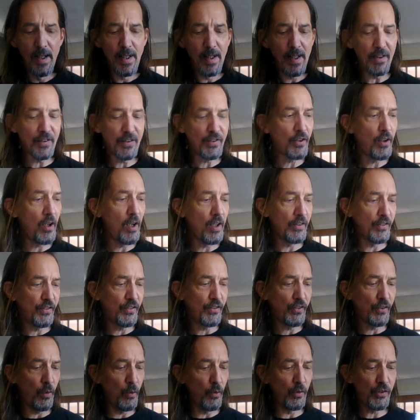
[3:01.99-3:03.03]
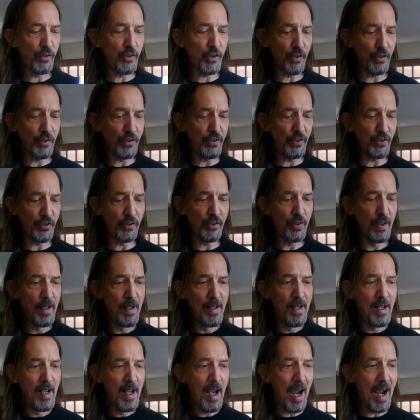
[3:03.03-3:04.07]
It's called Soldiers.
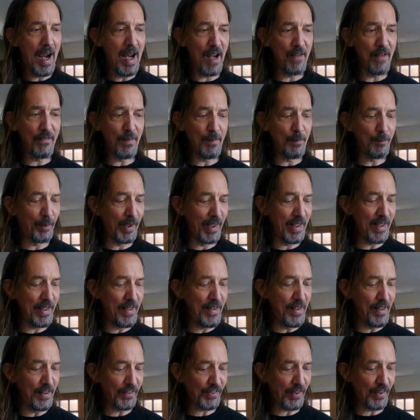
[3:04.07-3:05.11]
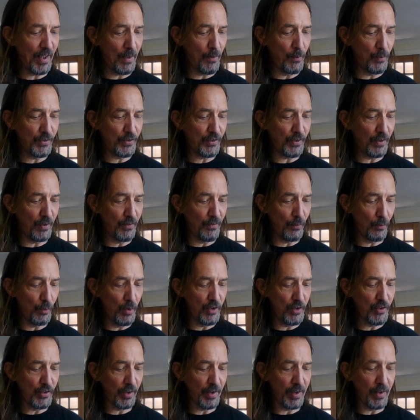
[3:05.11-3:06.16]
I haven't played this. I was
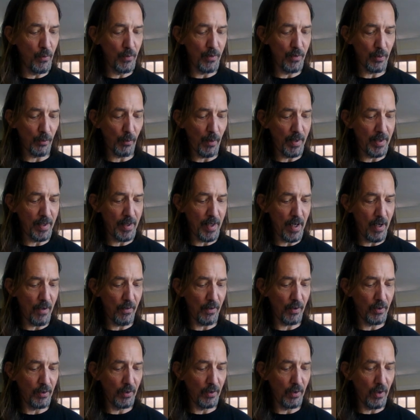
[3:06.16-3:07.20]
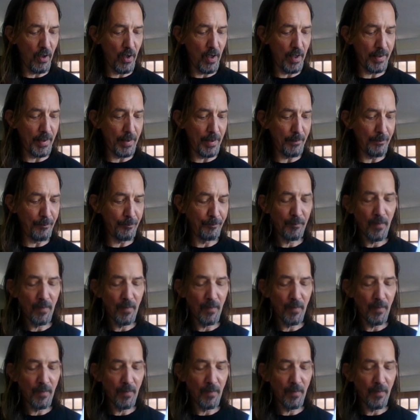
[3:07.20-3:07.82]
originally going to write an article on it.